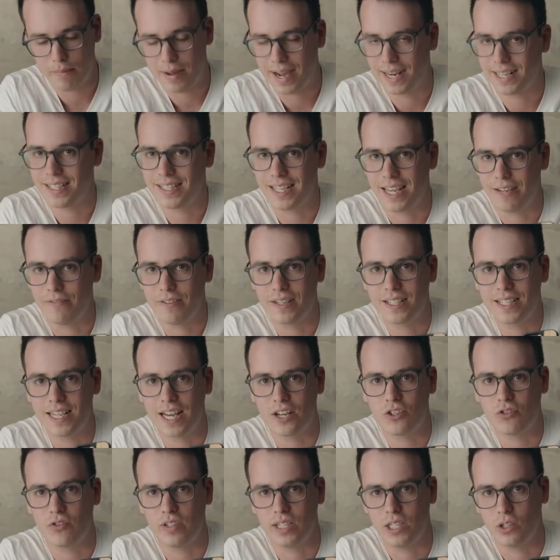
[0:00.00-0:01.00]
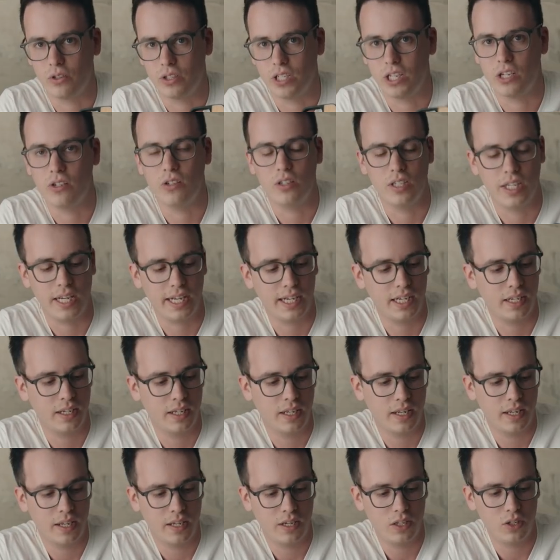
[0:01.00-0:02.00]
MagSafe accessory you're
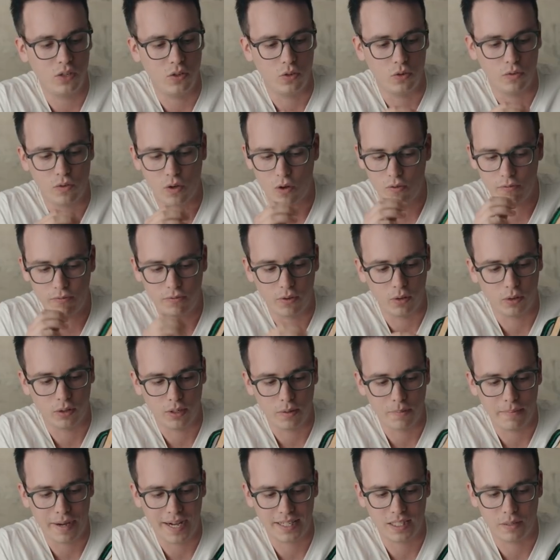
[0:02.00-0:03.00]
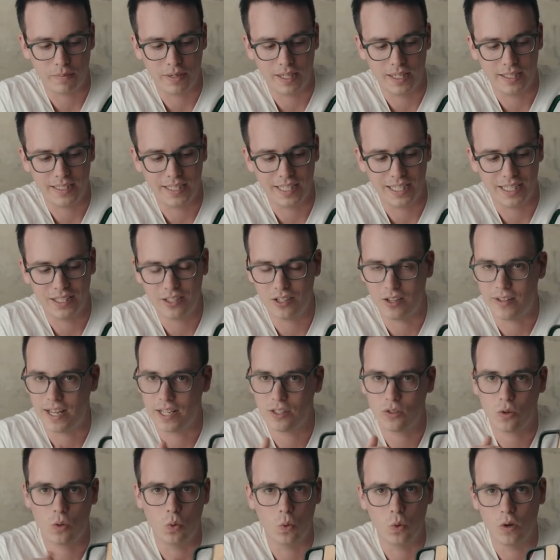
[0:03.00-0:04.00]
using, you've got full compatibility. So
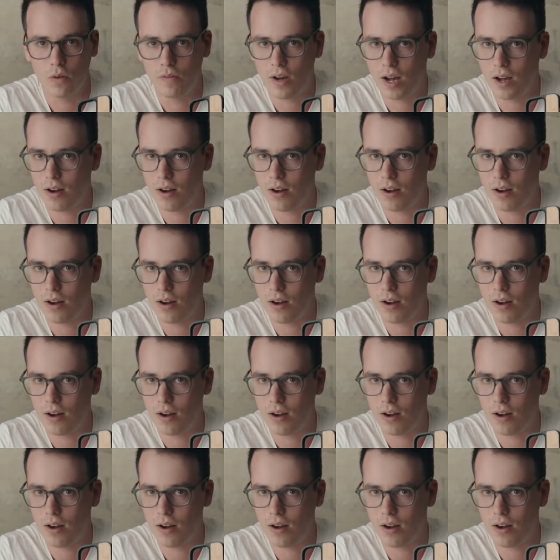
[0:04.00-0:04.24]
that's all of